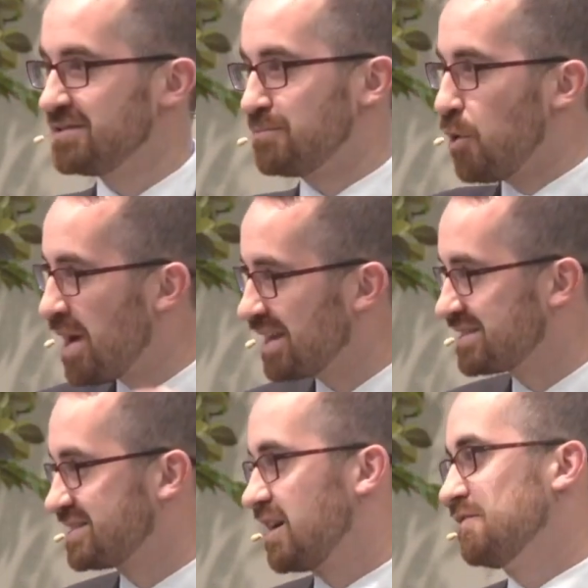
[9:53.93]
the poetic
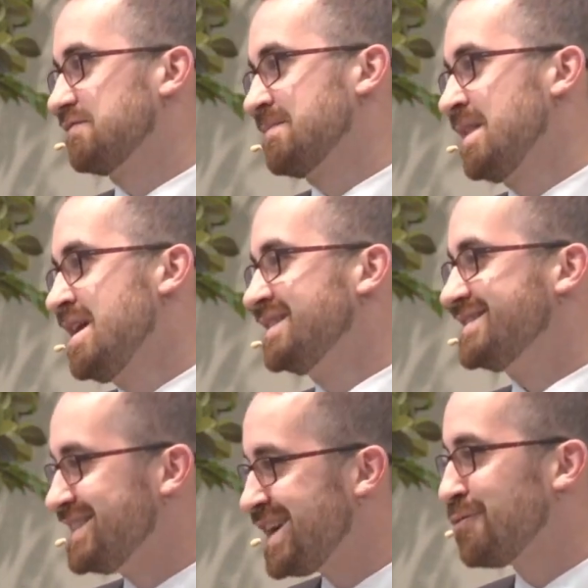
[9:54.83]
stuff.
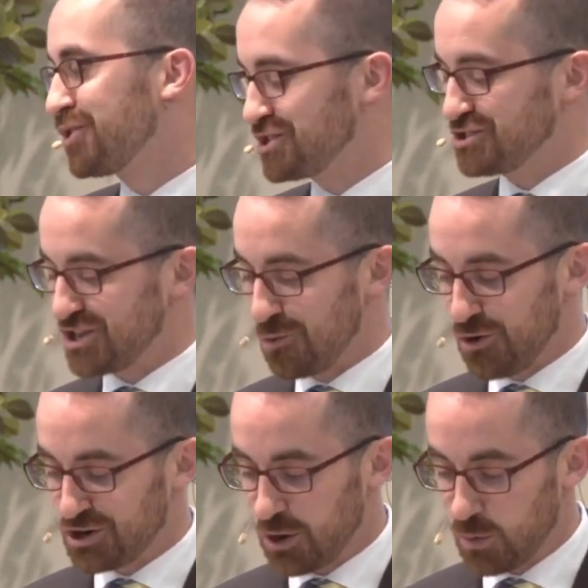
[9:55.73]
Today, we're just going to
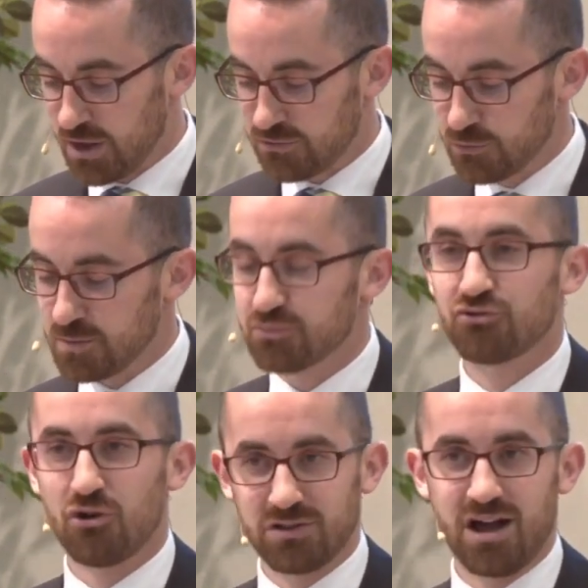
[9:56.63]
work our way through the
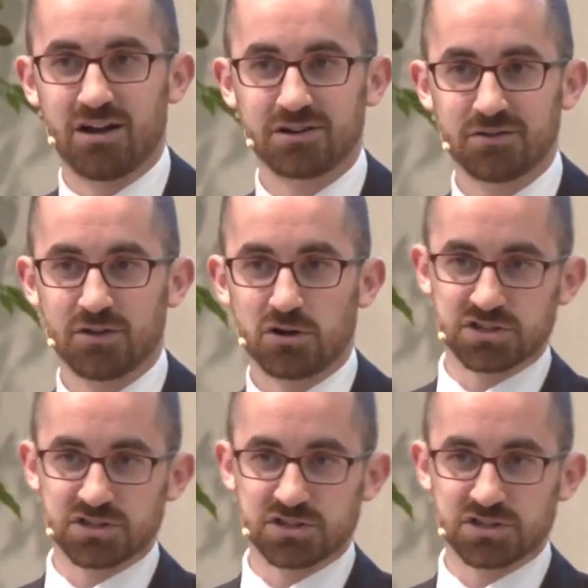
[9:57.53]
prologue, though.